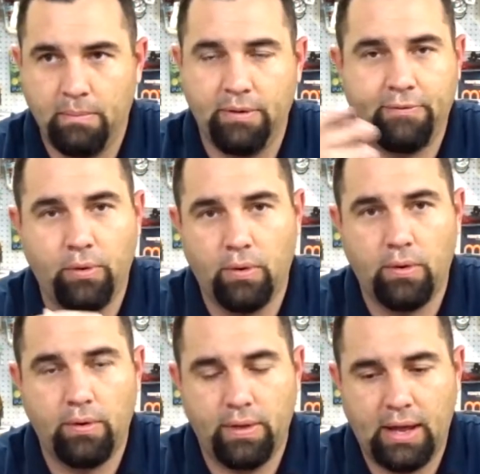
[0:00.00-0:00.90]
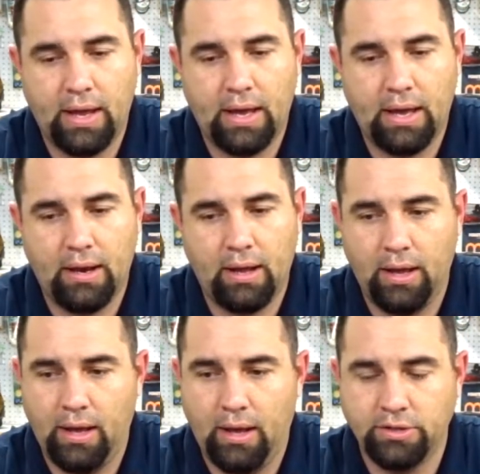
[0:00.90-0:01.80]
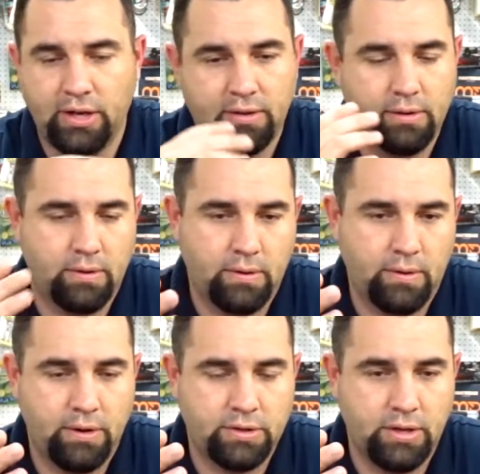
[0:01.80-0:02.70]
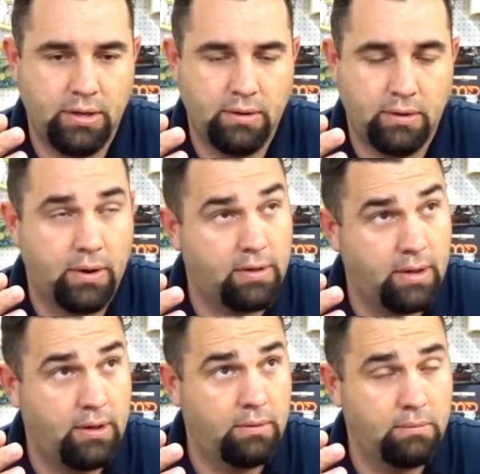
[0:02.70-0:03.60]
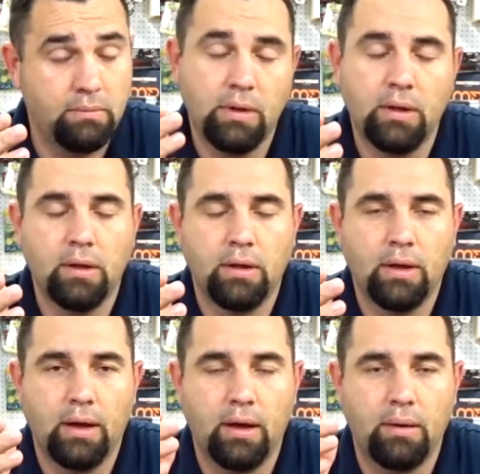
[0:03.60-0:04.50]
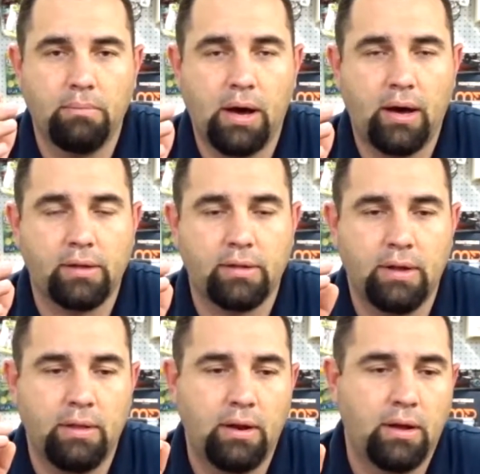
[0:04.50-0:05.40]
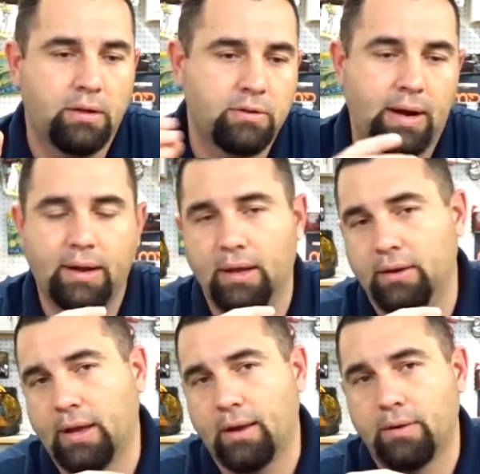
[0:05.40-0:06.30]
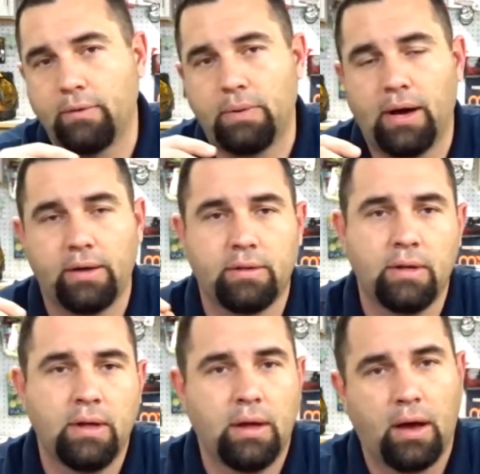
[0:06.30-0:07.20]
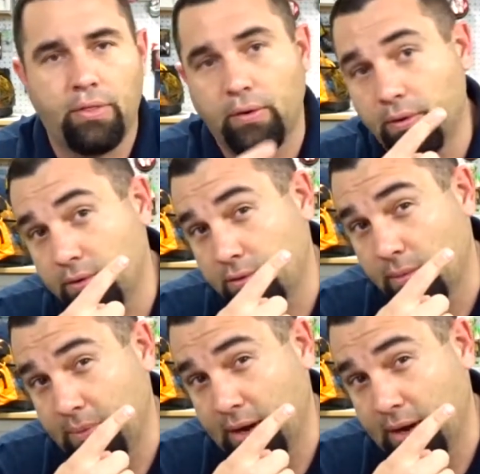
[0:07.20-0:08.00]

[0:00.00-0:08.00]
before they had a Jason Christie box, and then a Strike King Takeover box. I'll throw those up